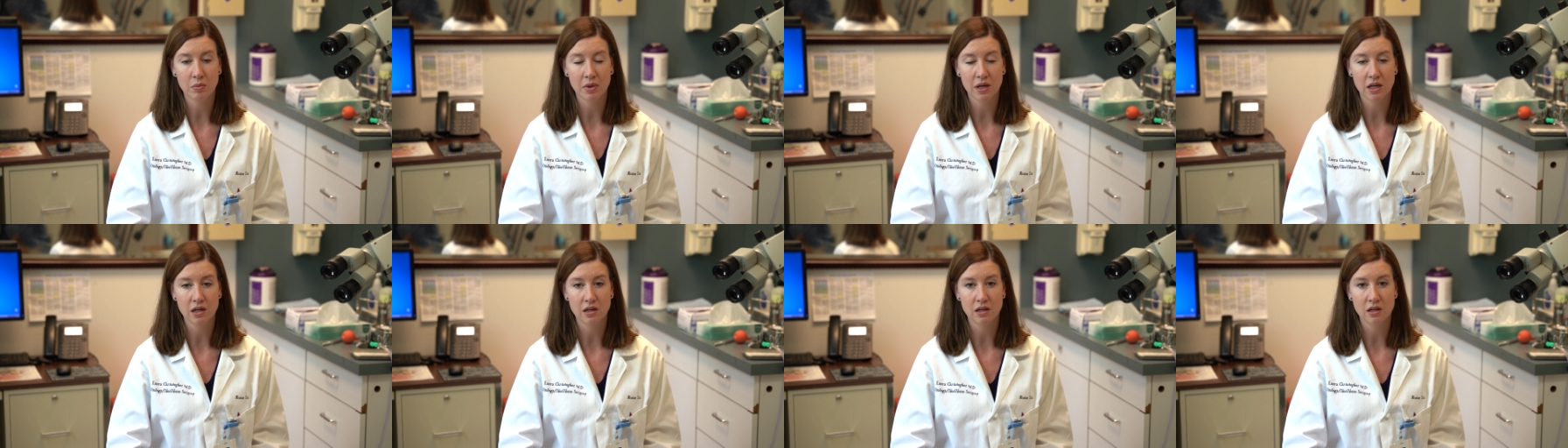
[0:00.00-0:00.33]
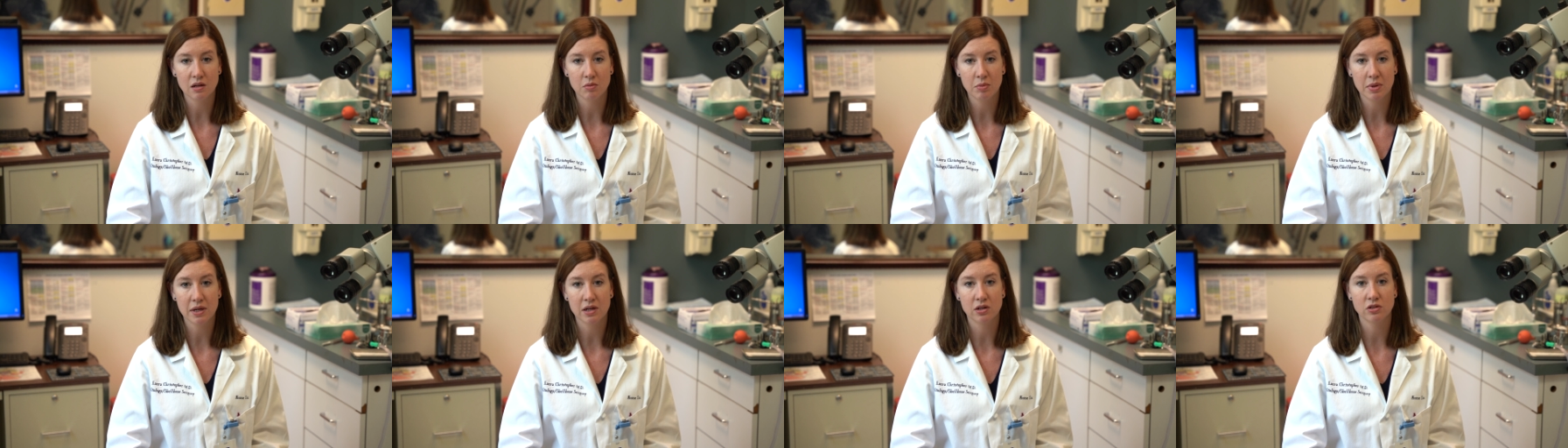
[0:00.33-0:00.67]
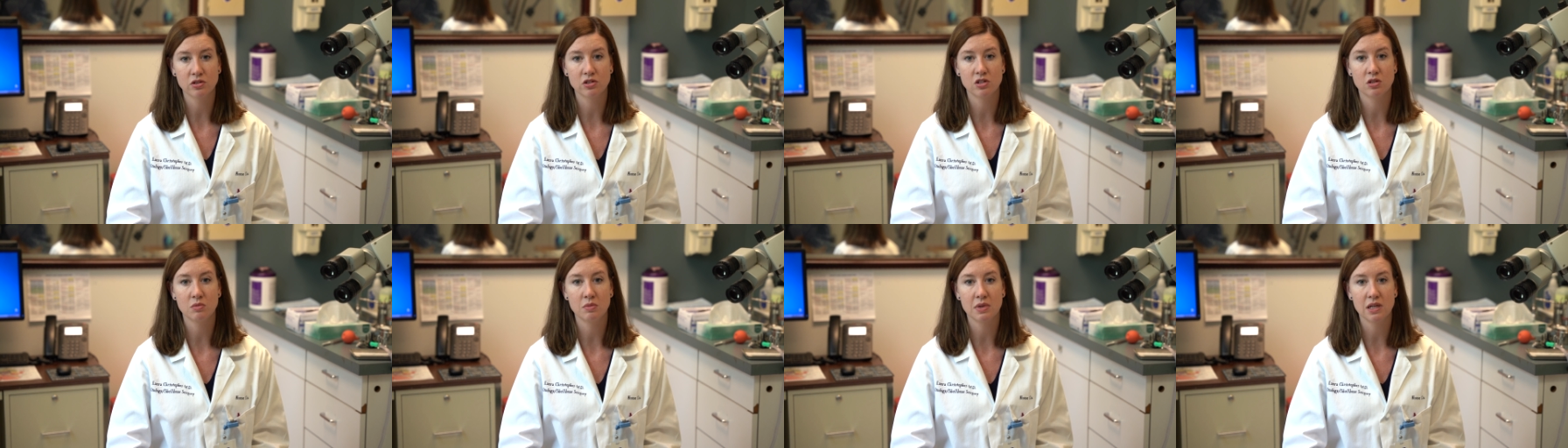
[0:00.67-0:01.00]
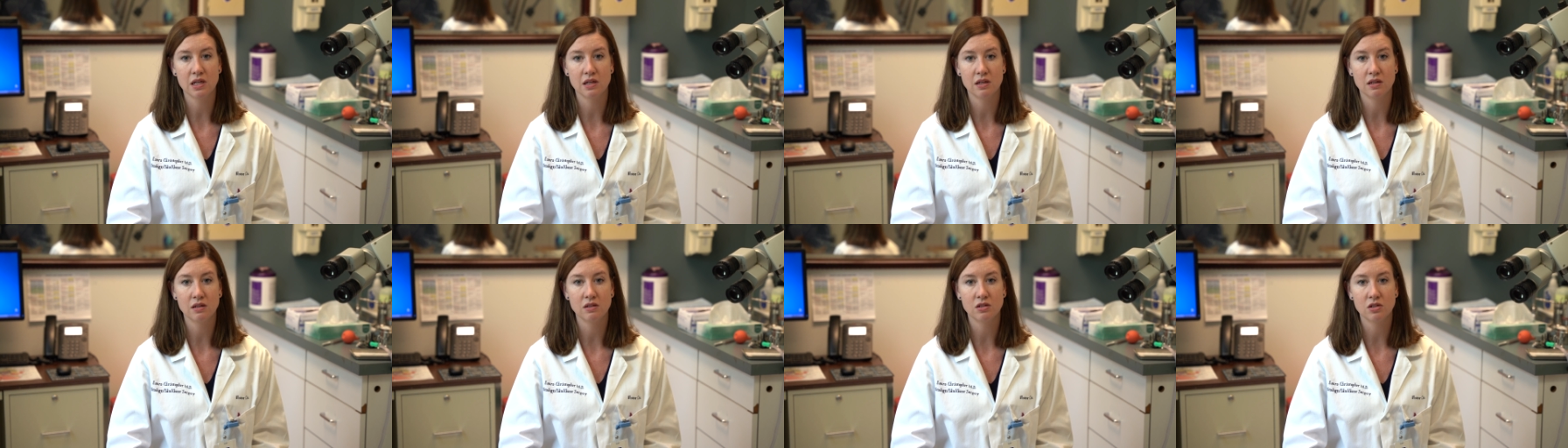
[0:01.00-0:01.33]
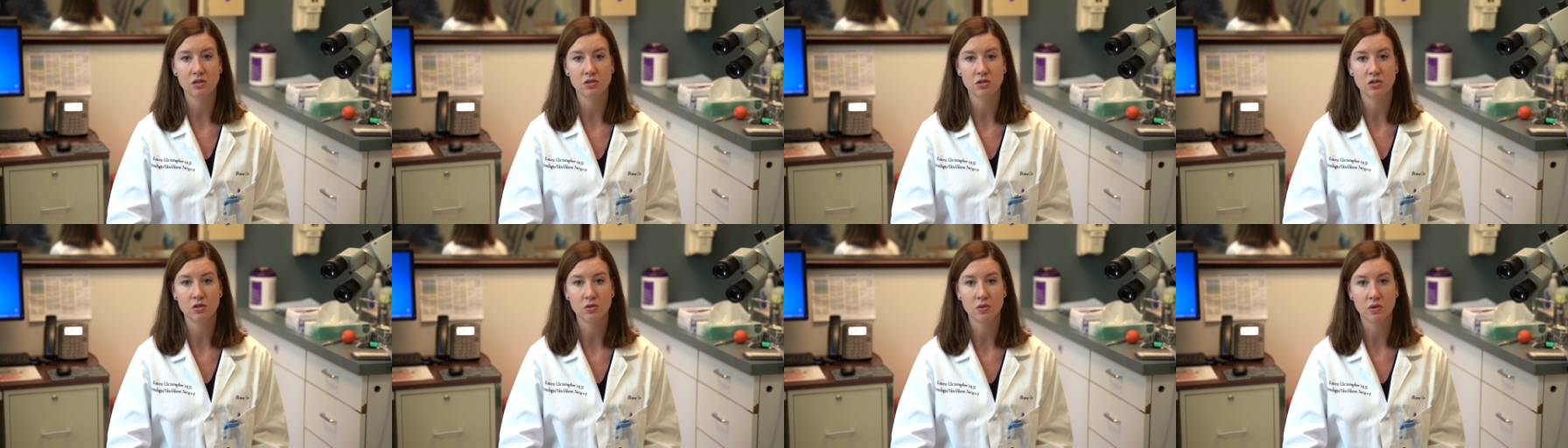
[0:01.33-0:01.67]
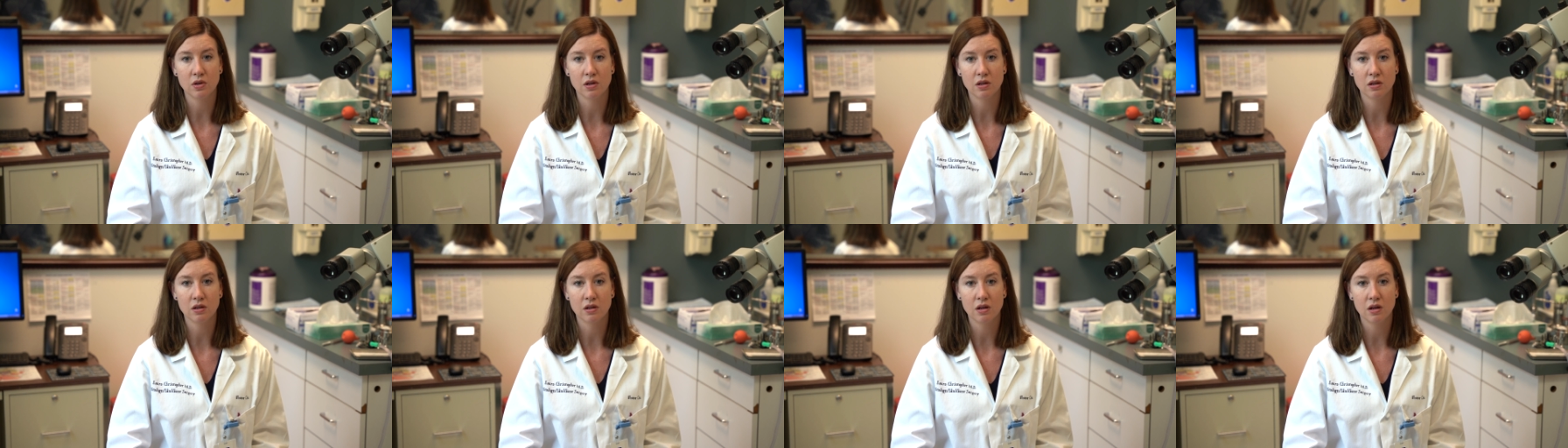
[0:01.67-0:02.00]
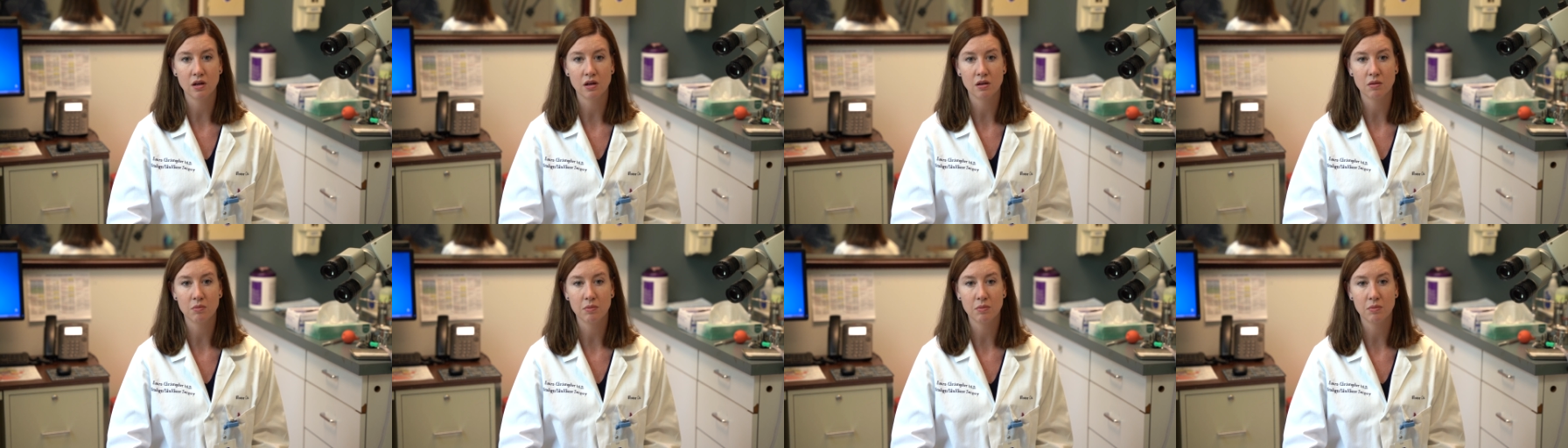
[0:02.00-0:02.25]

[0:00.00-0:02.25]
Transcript: but it appears to be due to a,